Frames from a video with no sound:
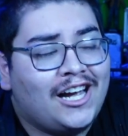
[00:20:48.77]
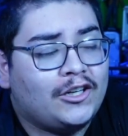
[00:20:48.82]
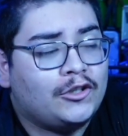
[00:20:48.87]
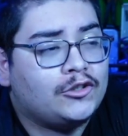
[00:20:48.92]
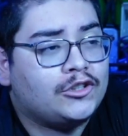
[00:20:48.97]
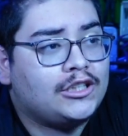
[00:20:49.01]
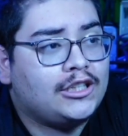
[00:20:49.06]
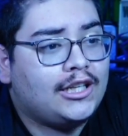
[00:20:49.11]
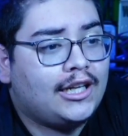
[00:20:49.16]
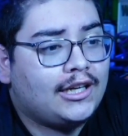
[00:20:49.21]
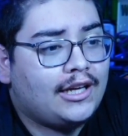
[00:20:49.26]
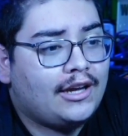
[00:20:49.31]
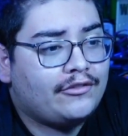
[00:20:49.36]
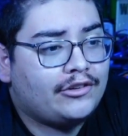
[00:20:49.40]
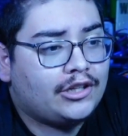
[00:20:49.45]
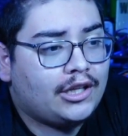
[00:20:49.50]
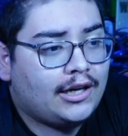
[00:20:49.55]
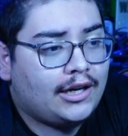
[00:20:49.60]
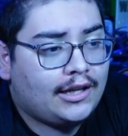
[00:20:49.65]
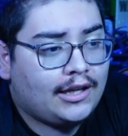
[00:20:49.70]
I usually like
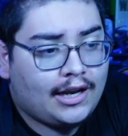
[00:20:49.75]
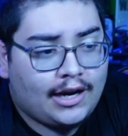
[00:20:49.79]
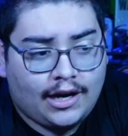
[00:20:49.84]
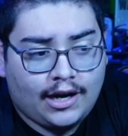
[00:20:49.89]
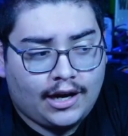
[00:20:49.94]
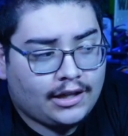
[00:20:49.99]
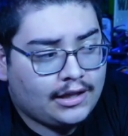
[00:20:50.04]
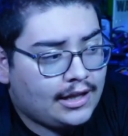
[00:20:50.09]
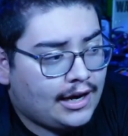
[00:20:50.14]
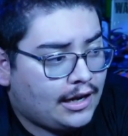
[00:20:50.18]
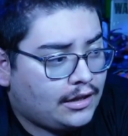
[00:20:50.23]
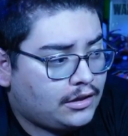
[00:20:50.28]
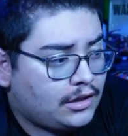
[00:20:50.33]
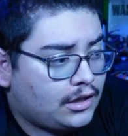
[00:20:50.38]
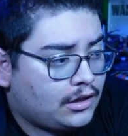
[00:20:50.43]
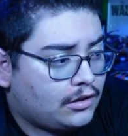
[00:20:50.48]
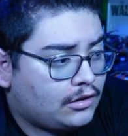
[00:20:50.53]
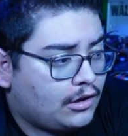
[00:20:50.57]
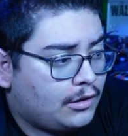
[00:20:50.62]
everything that I that I see.